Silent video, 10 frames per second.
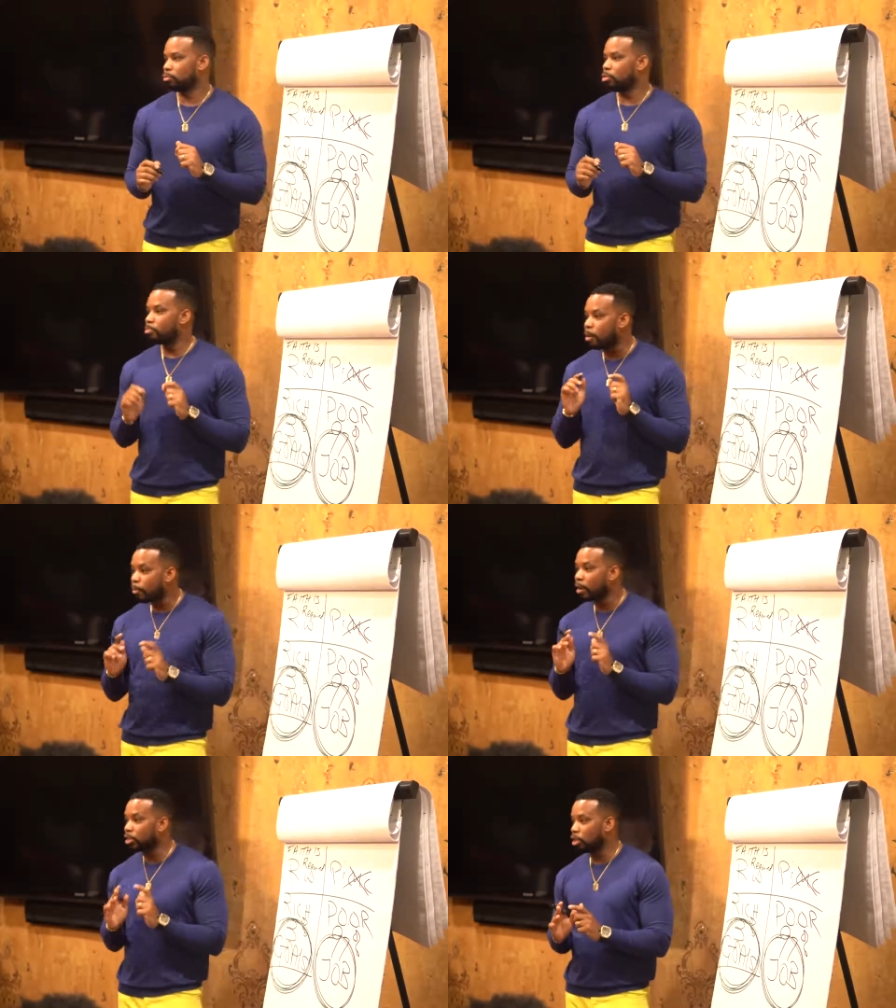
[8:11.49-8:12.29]

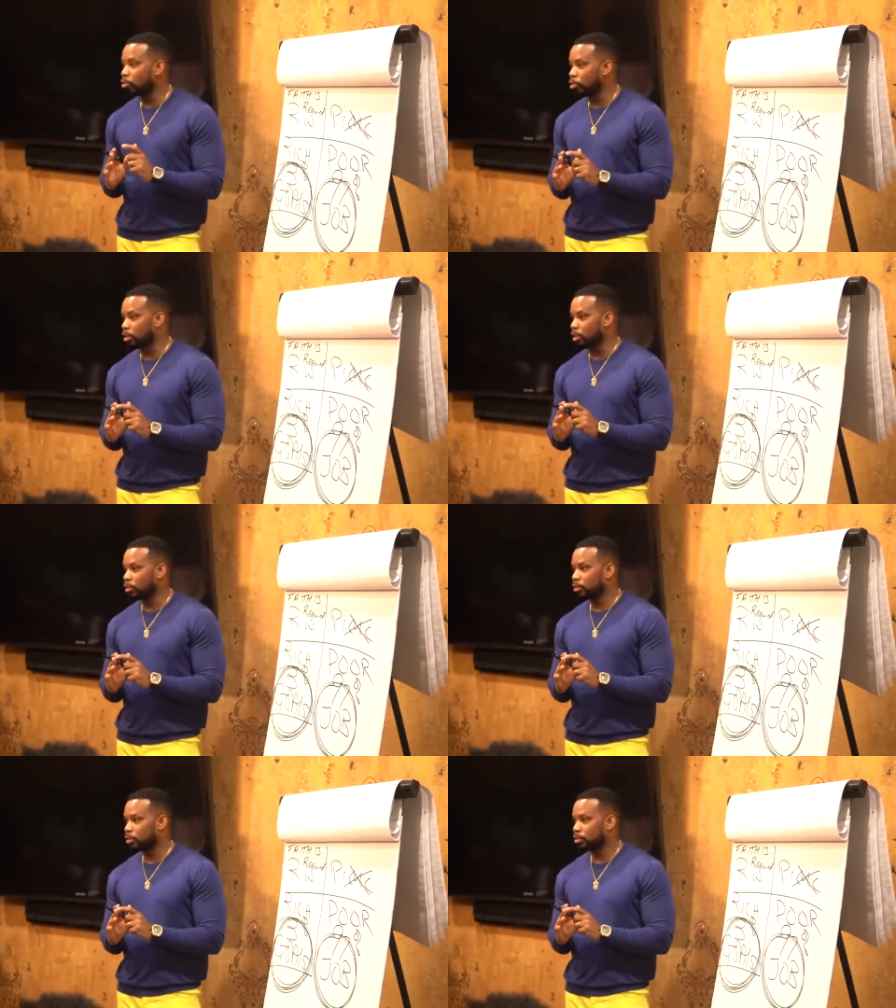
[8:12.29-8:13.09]
Remember I told you
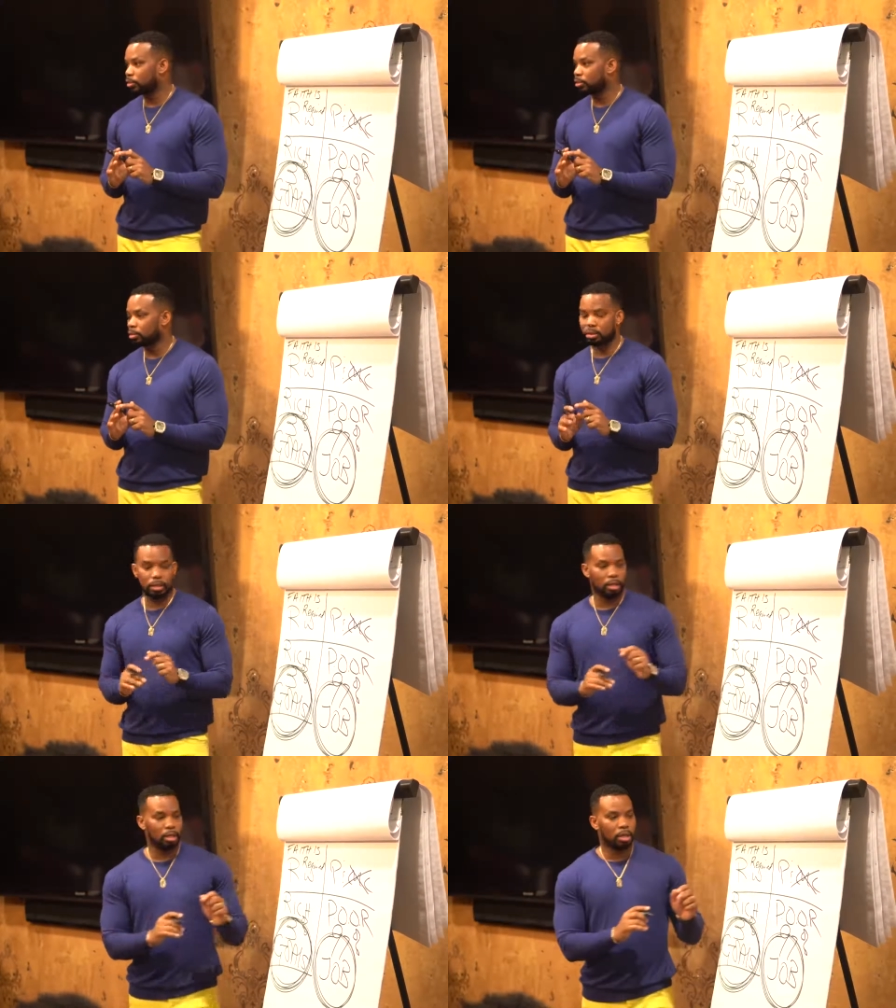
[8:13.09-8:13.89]
this.
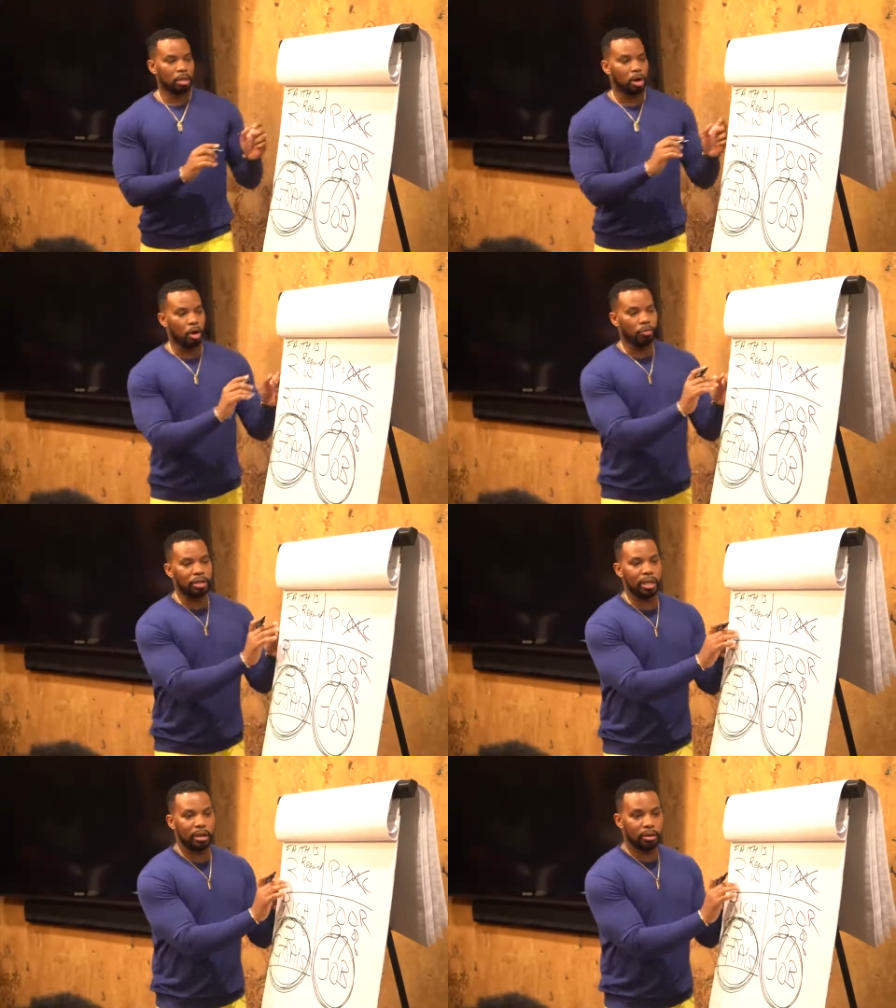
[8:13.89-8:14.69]
Over
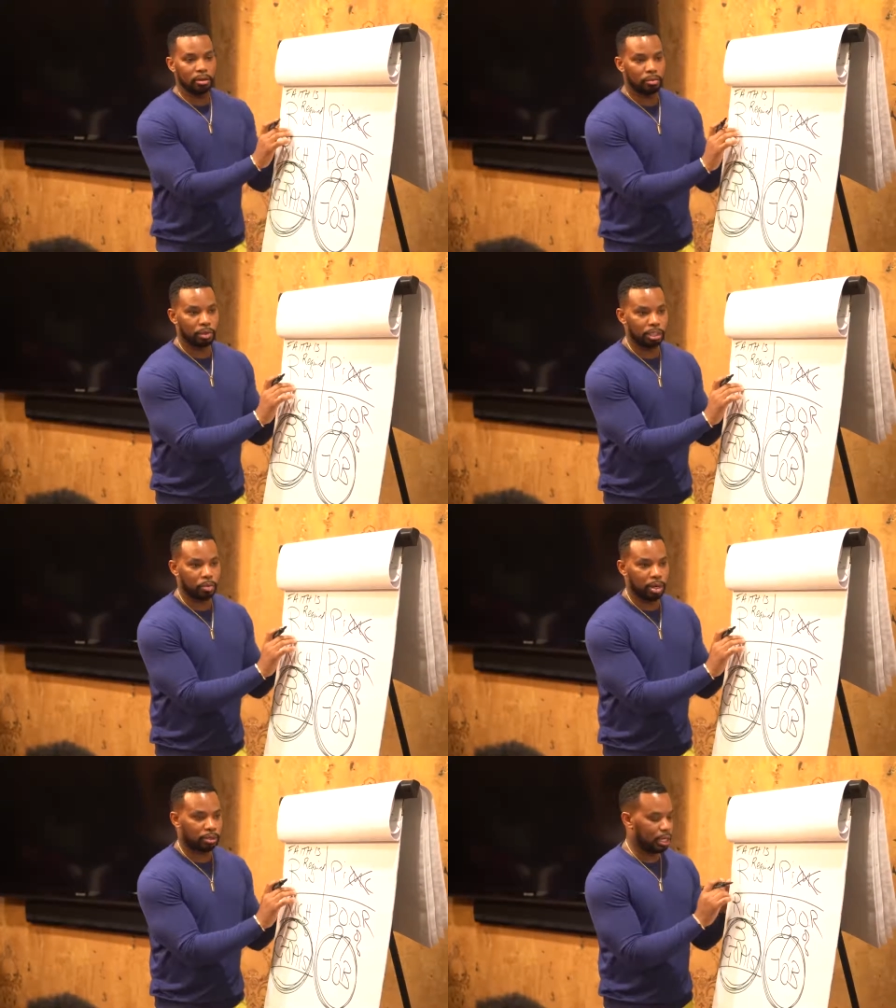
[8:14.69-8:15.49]
here, rich and
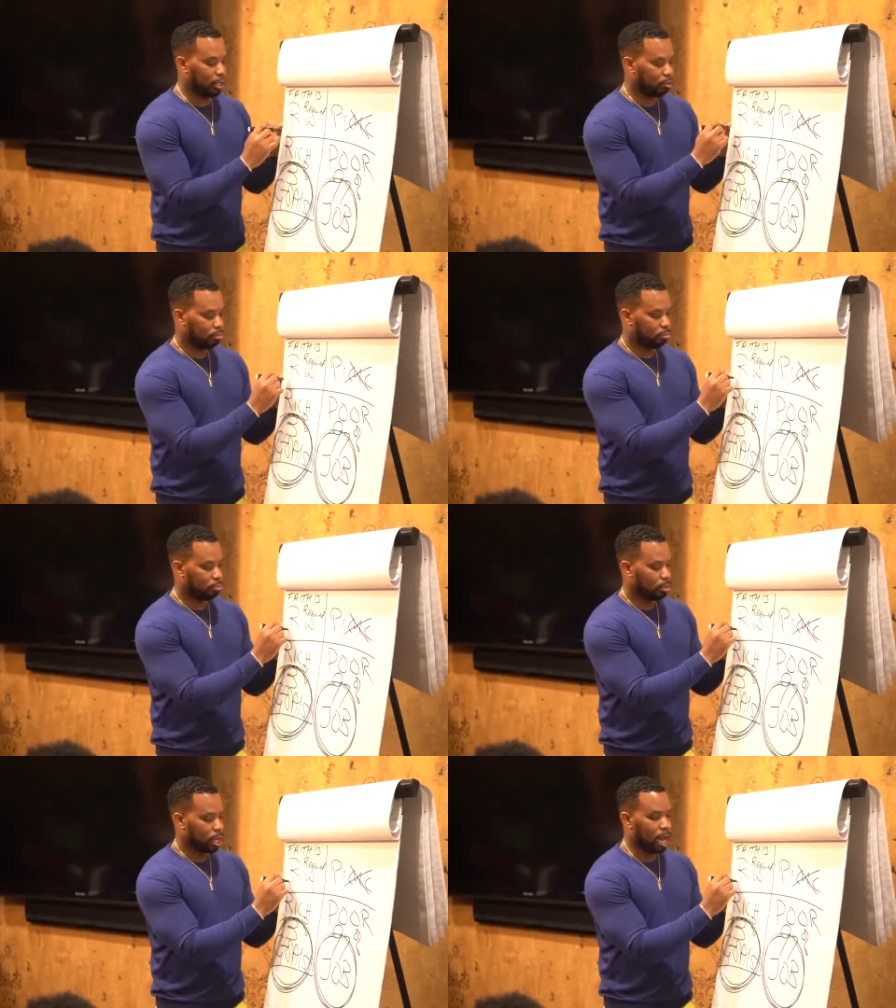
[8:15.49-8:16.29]
wealthy,
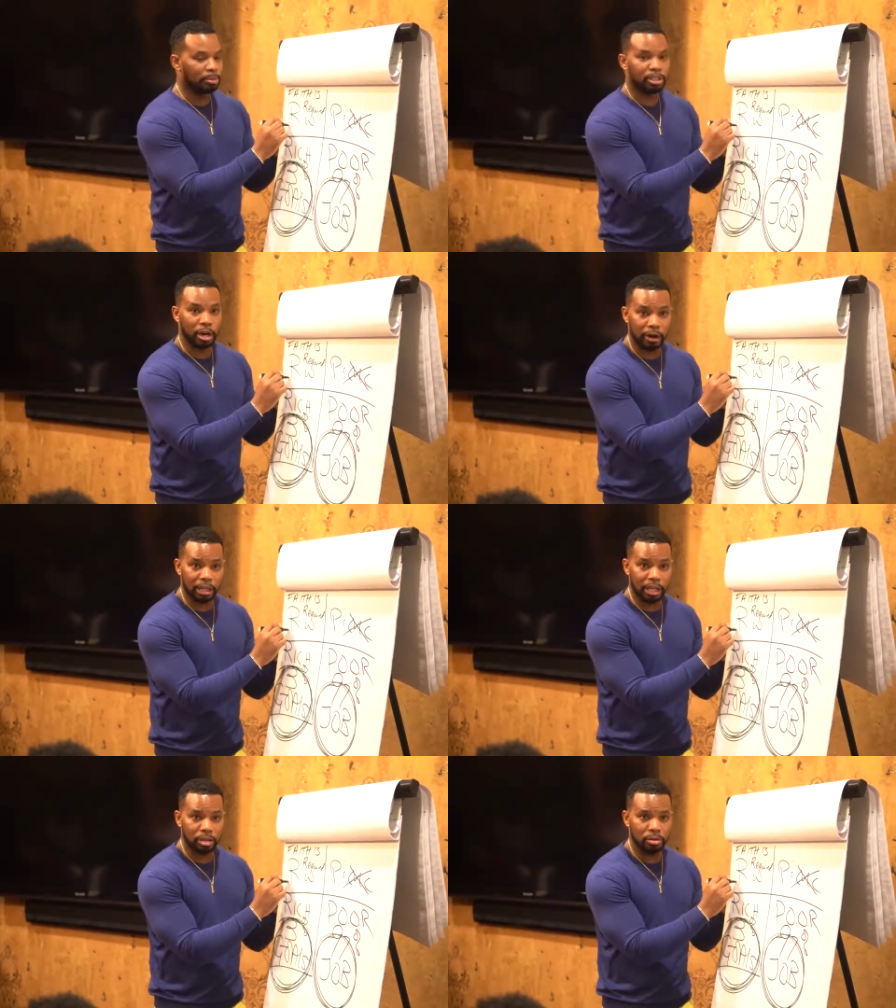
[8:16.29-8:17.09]
I'm sorry
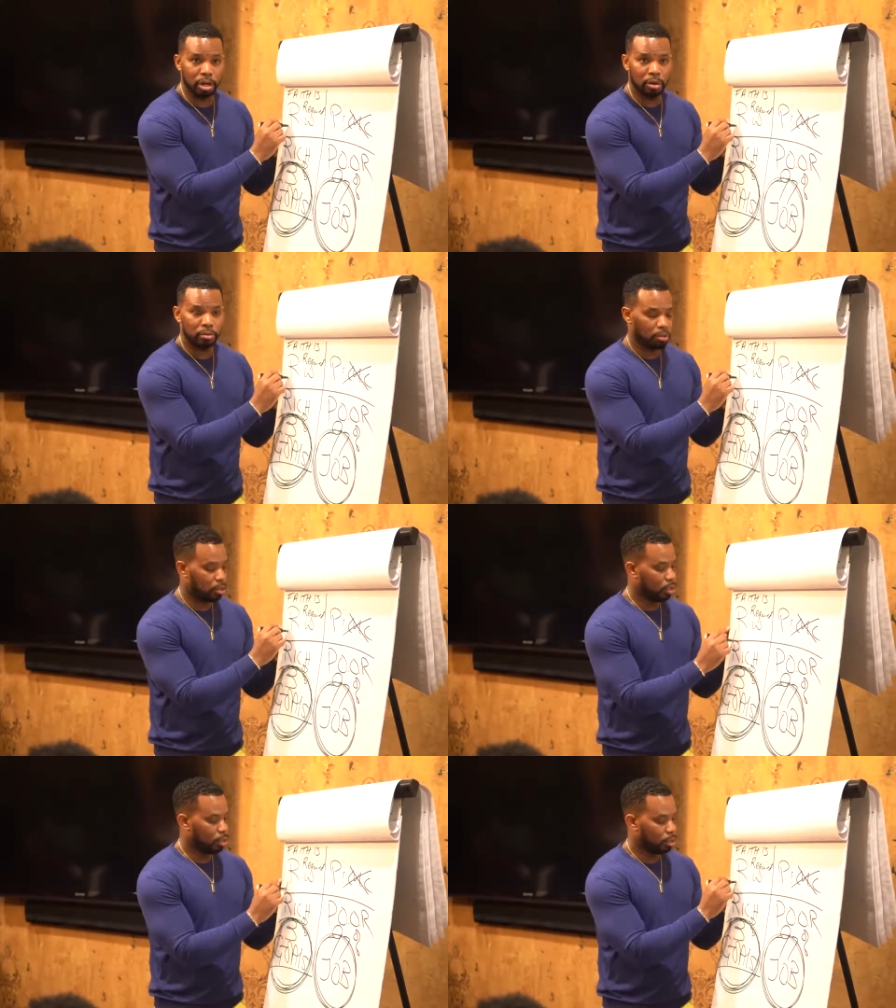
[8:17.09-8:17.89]
to let you know,
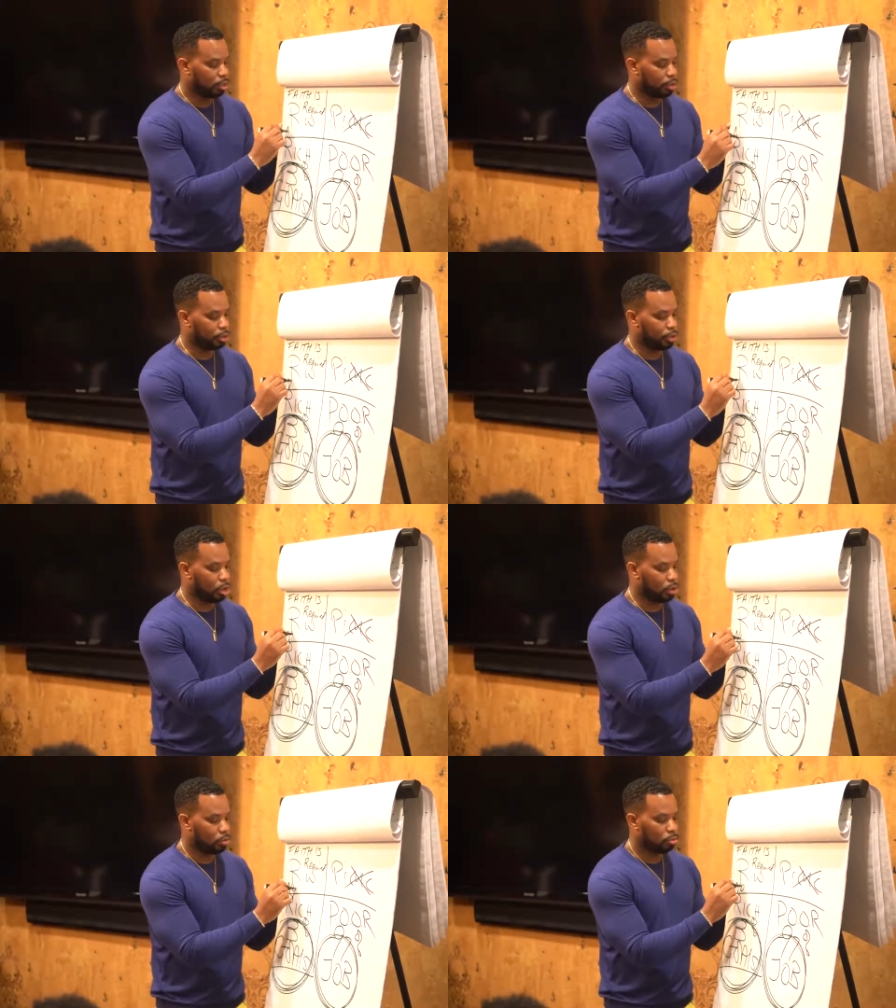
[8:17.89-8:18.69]
there are
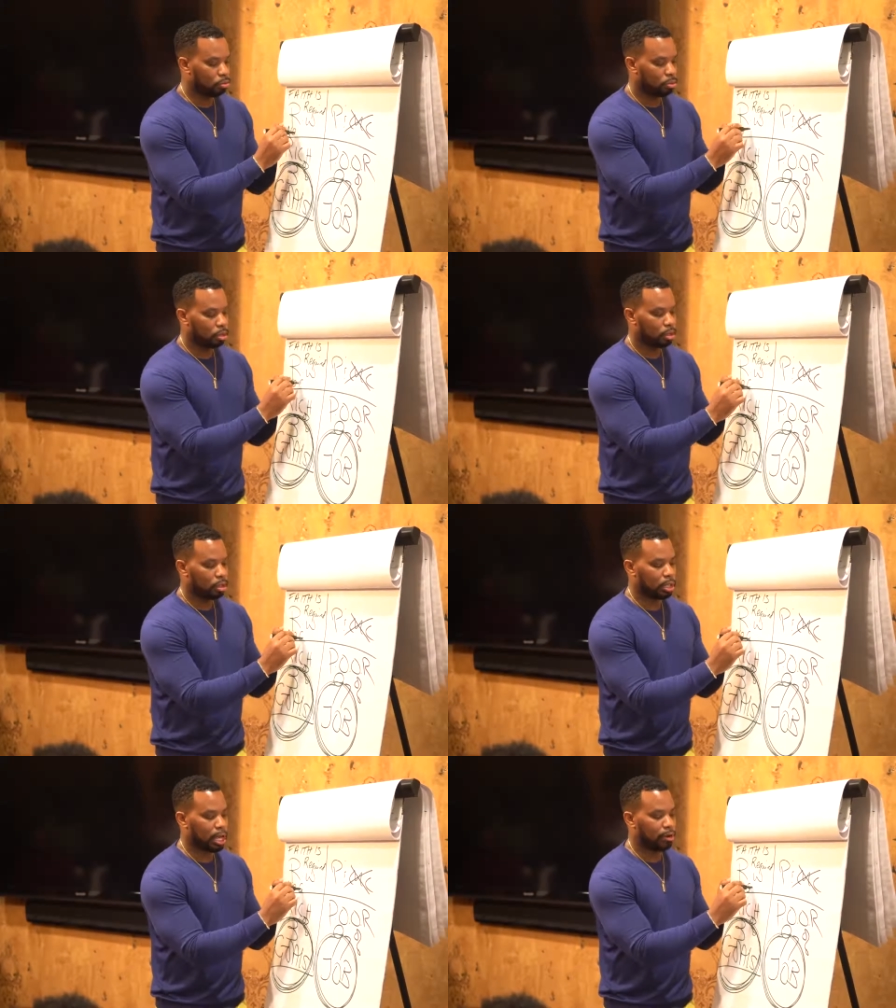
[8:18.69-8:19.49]
no
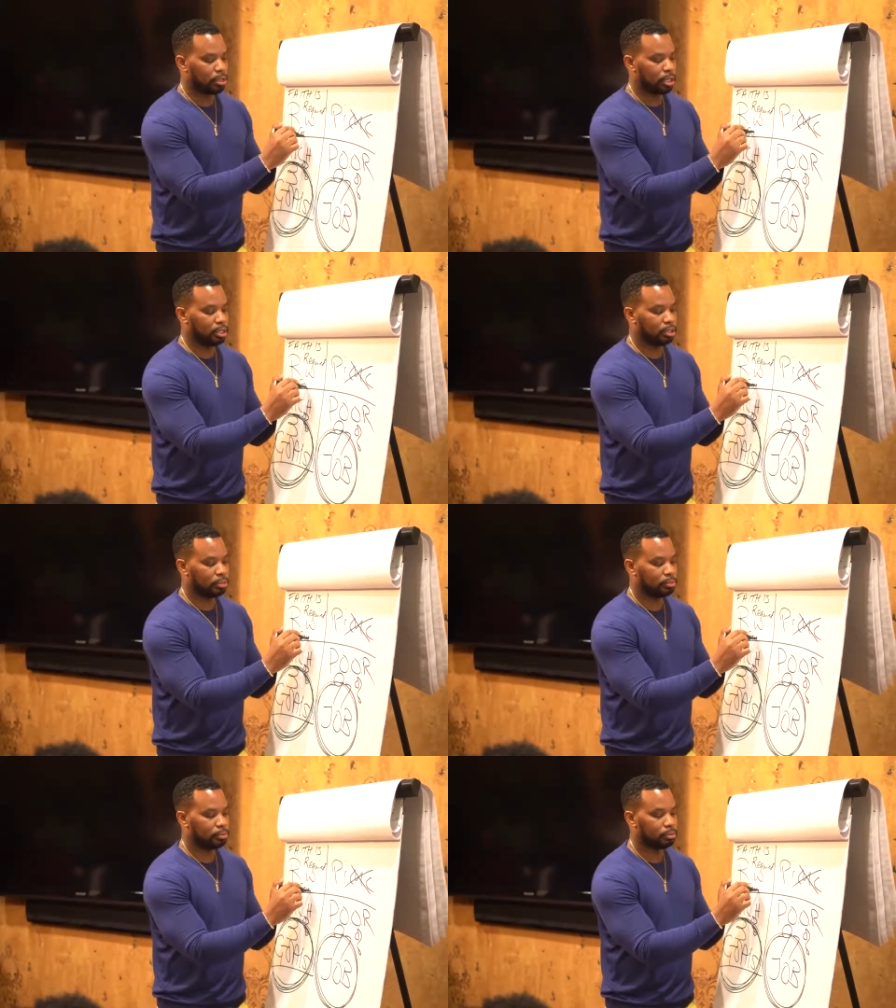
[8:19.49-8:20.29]
guarantees.